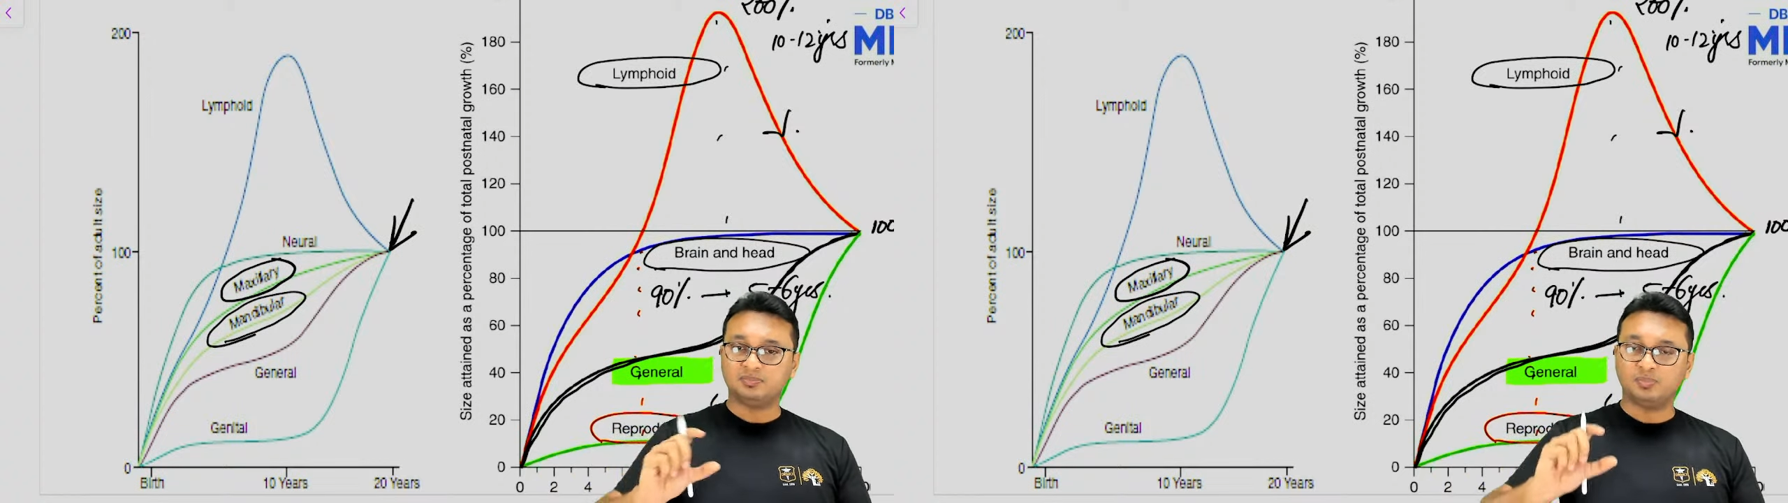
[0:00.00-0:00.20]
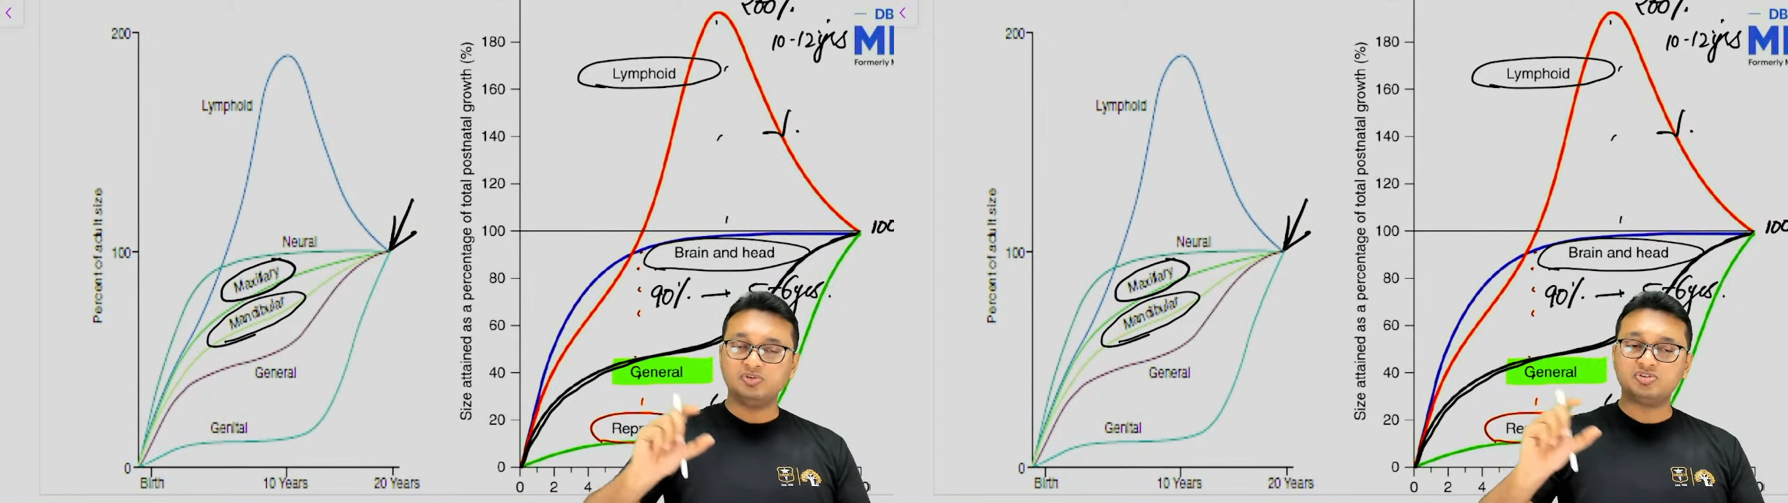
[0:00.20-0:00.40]

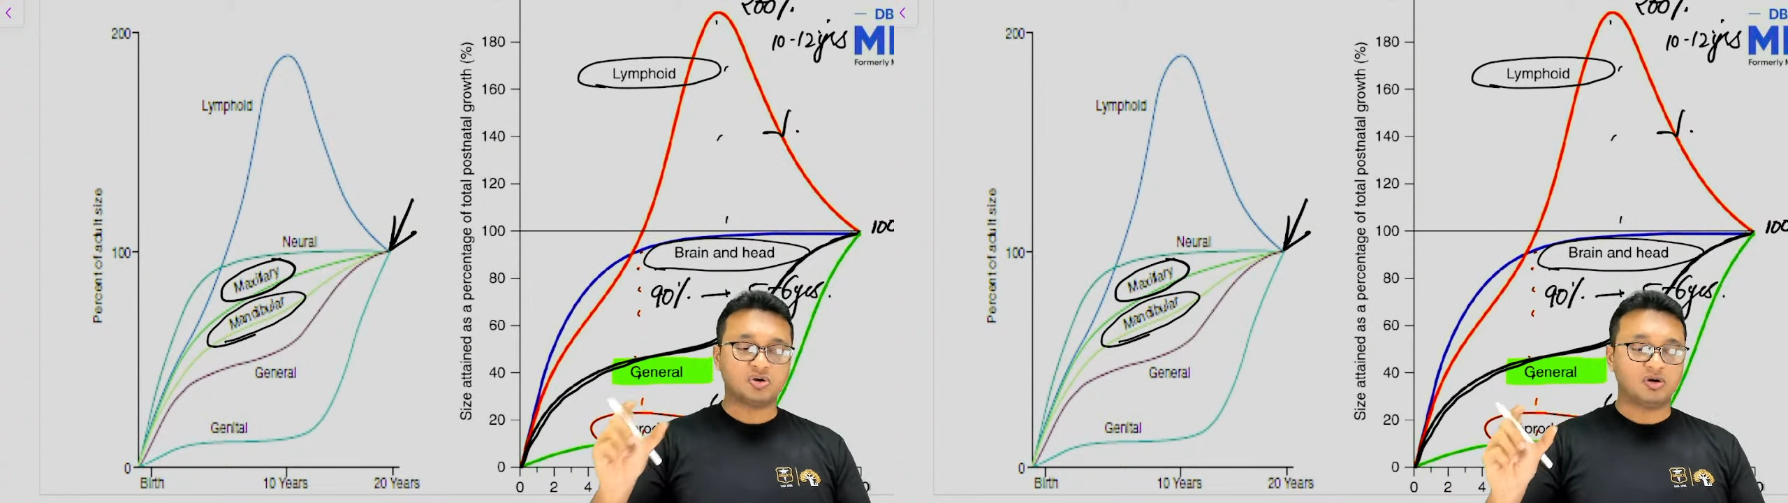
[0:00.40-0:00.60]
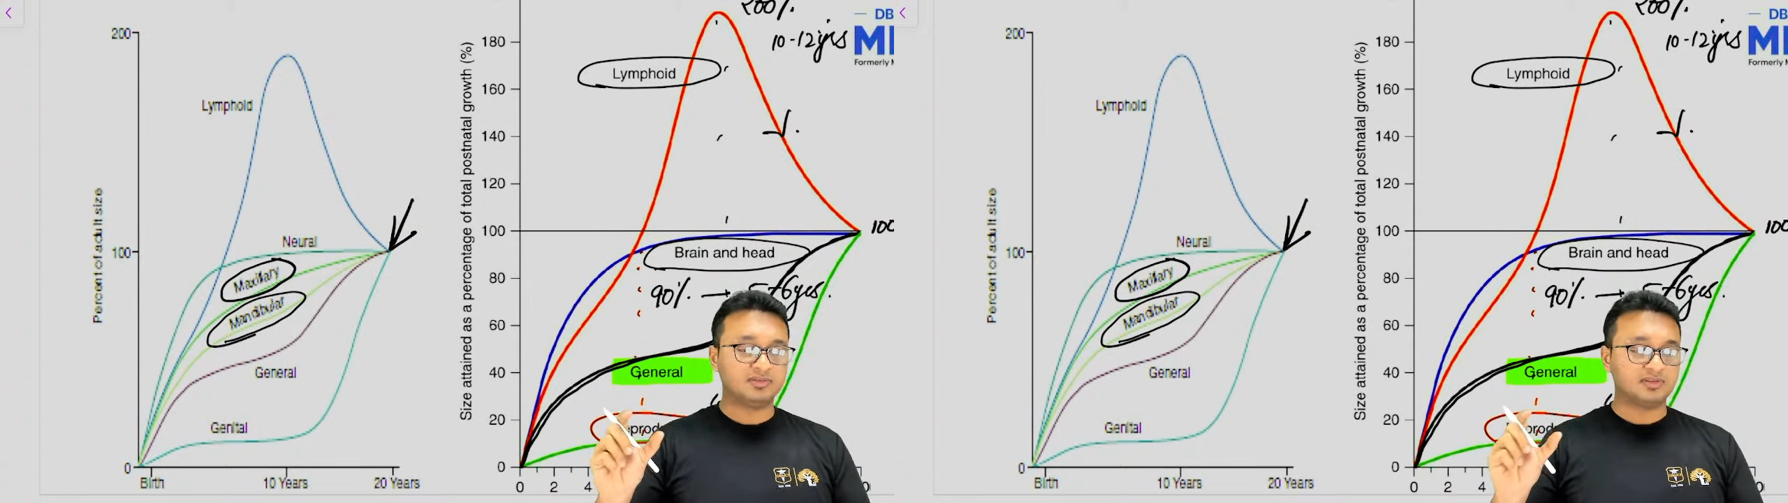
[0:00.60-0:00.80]
both
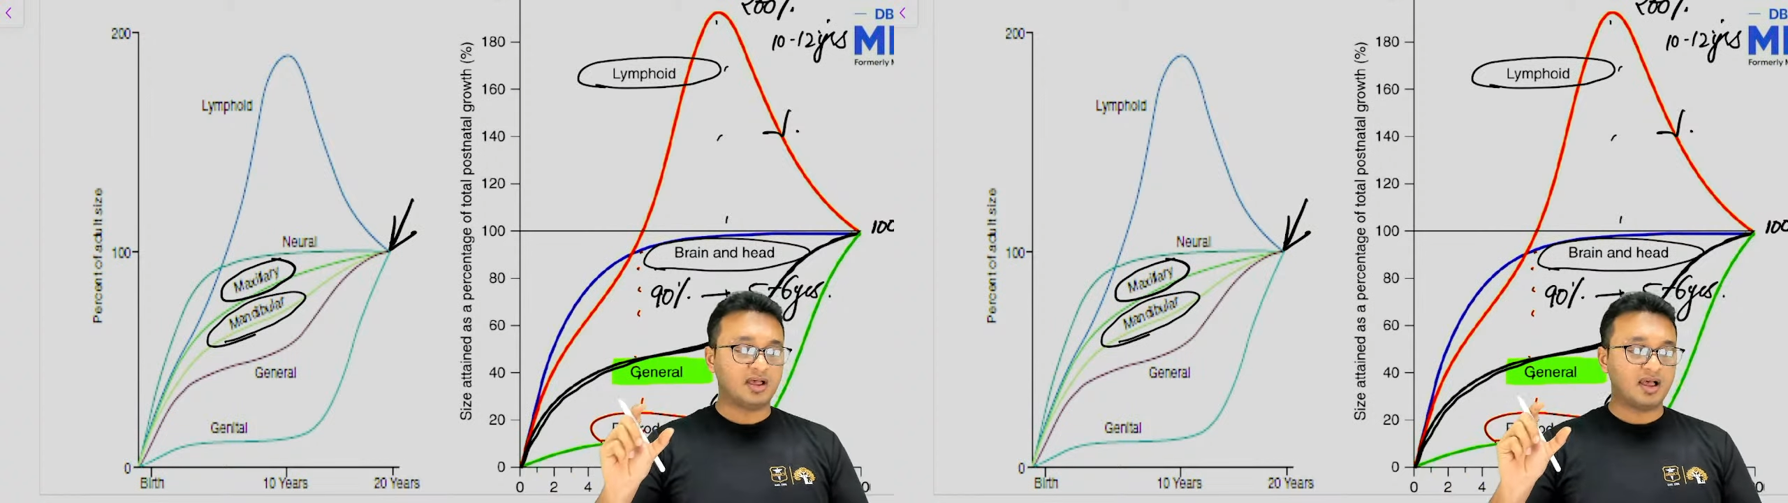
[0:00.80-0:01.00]
jaws